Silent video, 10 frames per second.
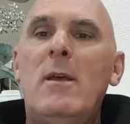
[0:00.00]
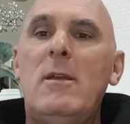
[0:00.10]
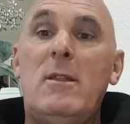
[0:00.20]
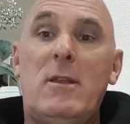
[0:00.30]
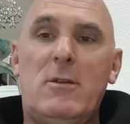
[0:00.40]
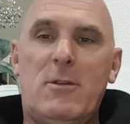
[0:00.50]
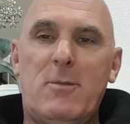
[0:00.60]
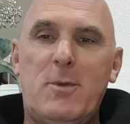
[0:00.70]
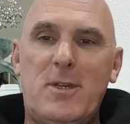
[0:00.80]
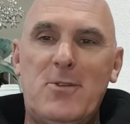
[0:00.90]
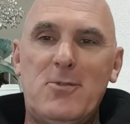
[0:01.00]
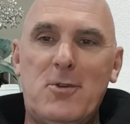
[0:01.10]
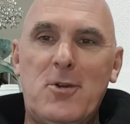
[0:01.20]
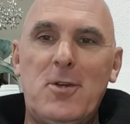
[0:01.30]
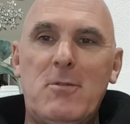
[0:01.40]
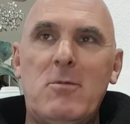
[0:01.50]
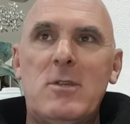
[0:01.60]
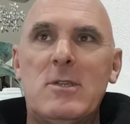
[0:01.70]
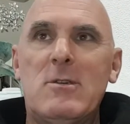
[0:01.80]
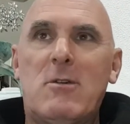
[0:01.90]
You then got the potential herder, which
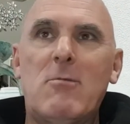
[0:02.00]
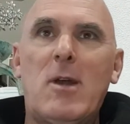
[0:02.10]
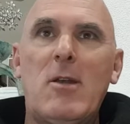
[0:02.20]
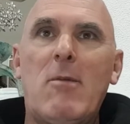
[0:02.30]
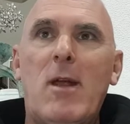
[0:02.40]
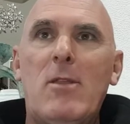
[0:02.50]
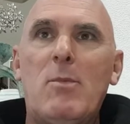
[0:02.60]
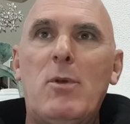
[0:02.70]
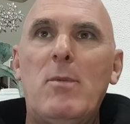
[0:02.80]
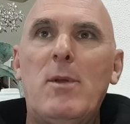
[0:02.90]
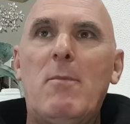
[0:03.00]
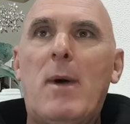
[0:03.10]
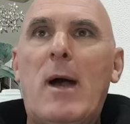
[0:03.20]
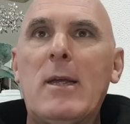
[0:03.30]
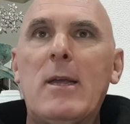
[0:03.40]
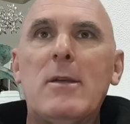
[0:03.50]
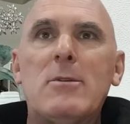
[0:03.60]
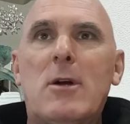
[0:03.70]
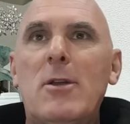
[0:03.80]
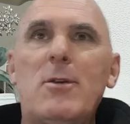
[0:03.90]
is a dog running around the perimeter, barking and
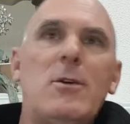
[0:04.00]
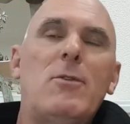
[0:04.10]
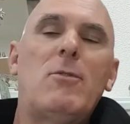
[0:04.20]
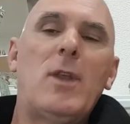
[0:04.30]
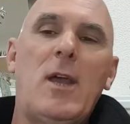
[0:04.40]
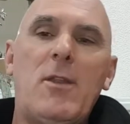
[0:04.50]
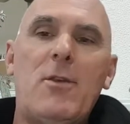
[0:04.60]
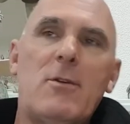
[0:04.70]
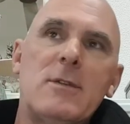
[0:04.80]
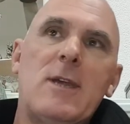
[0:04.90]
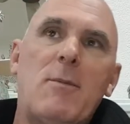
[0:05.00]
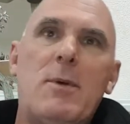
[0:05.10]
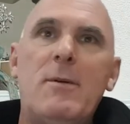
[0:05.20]
trying to herd all the other dogs up